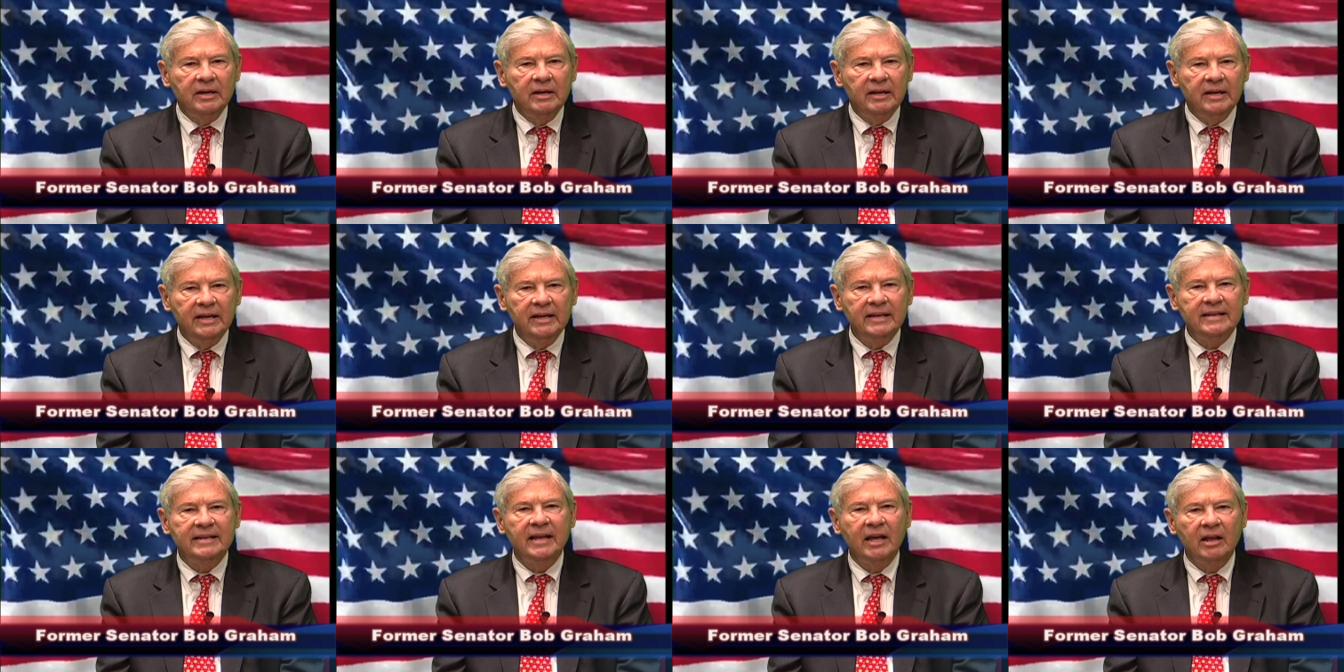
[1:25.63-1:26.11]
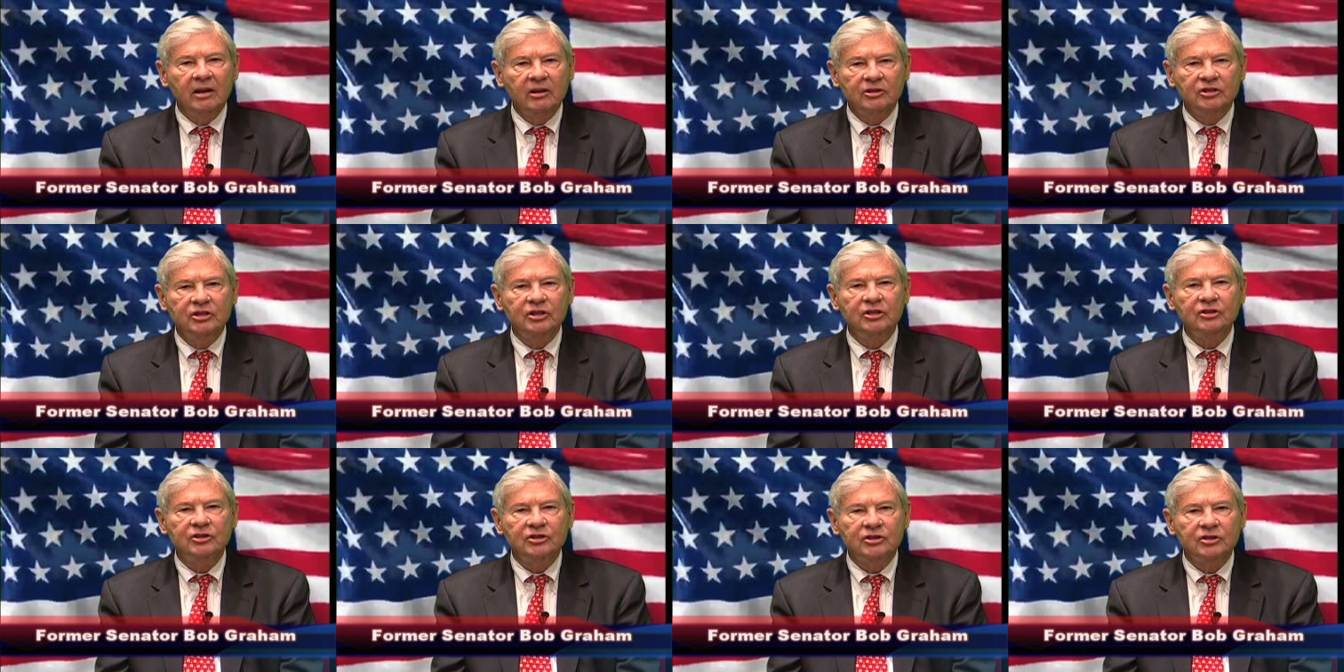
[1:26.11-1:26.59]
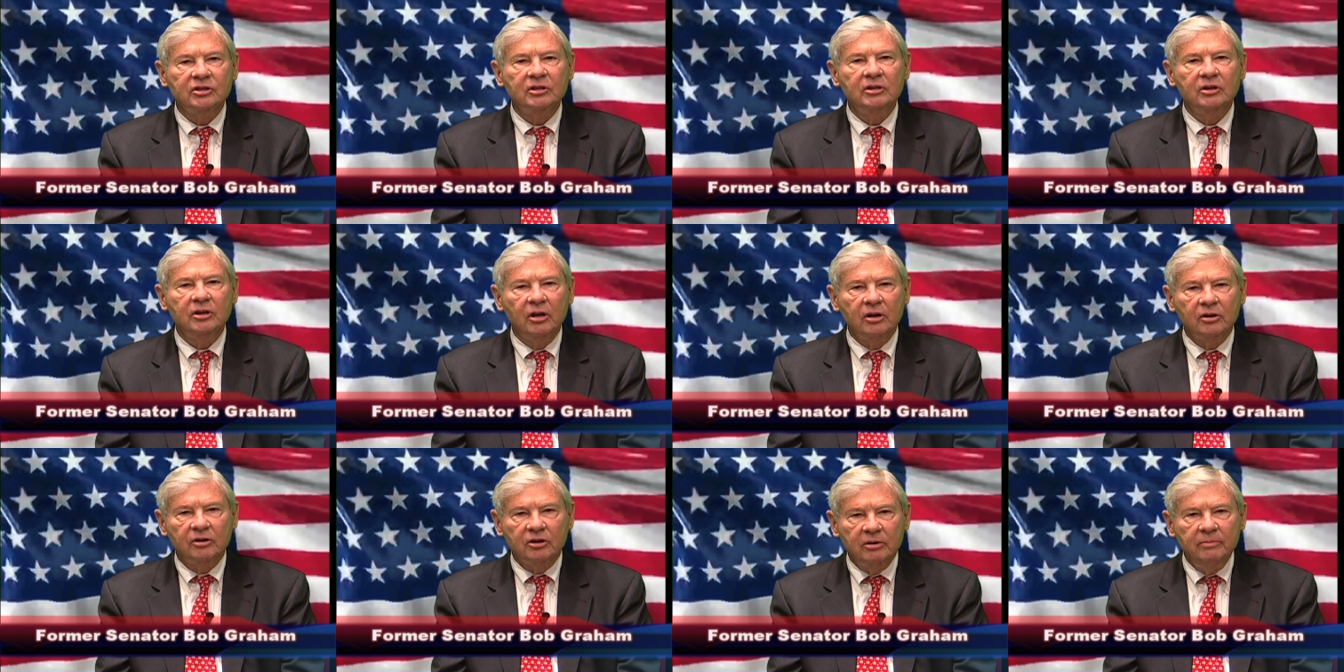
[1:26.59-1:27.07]
intelligence
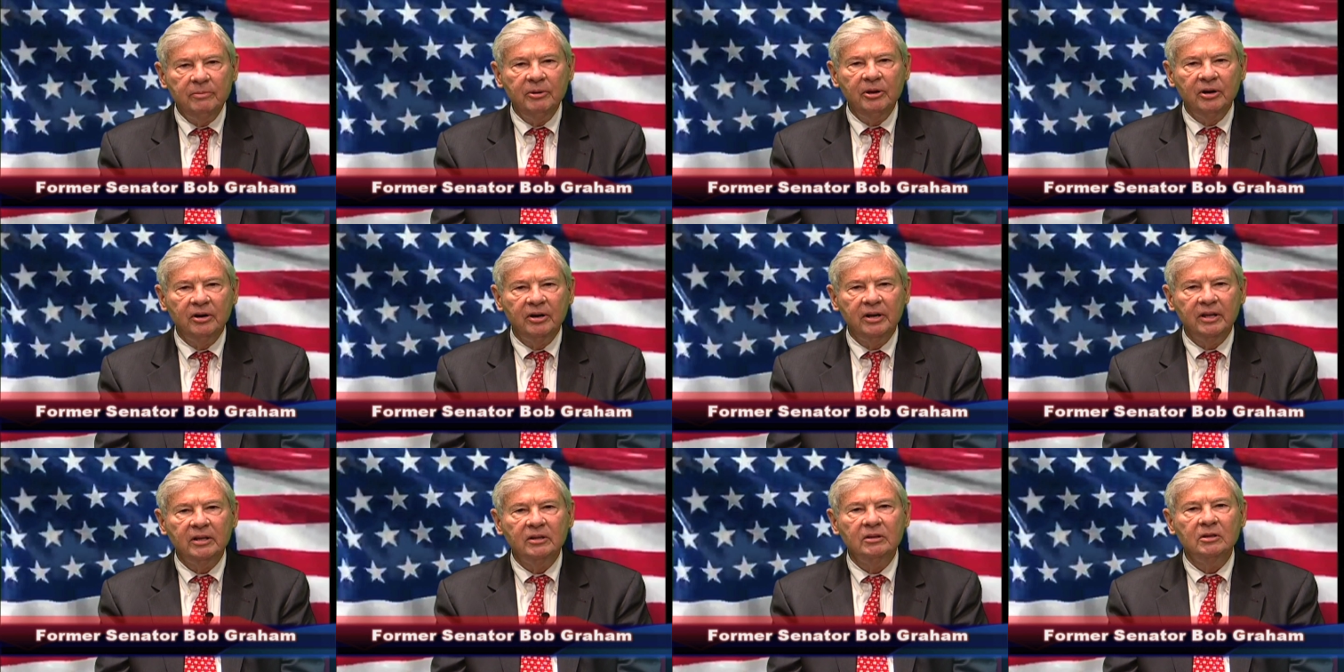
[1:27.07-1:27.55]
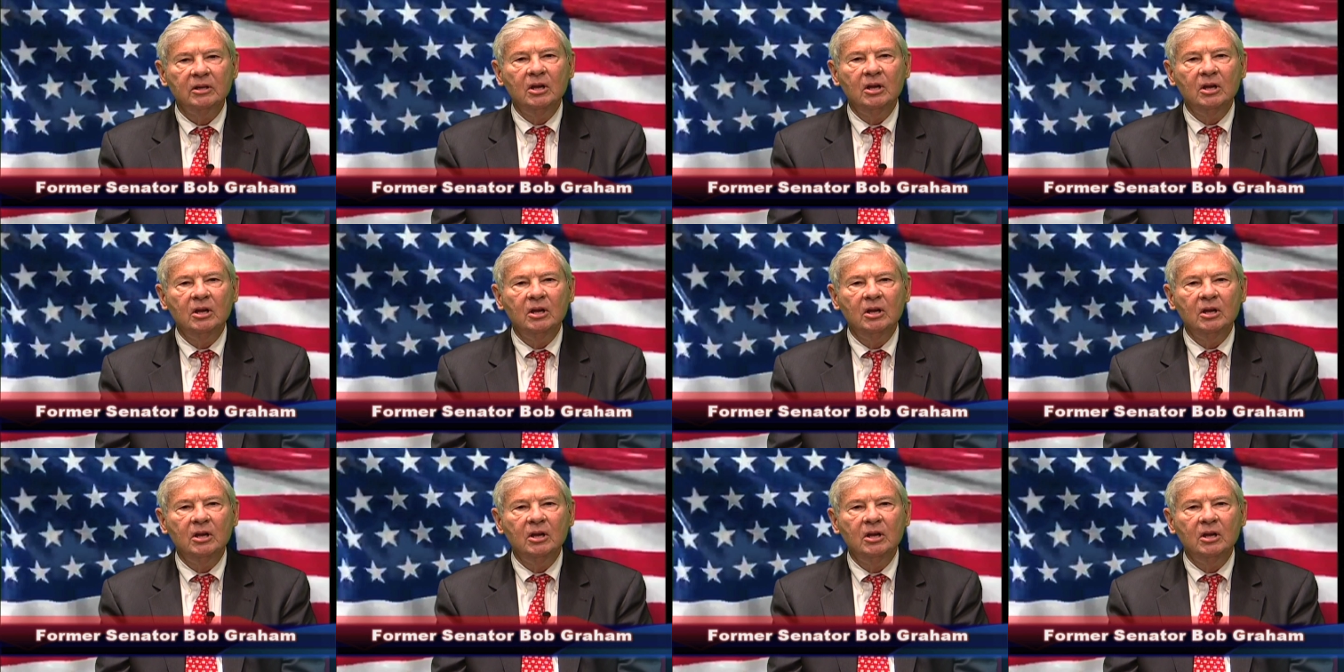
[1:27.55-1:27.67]
community.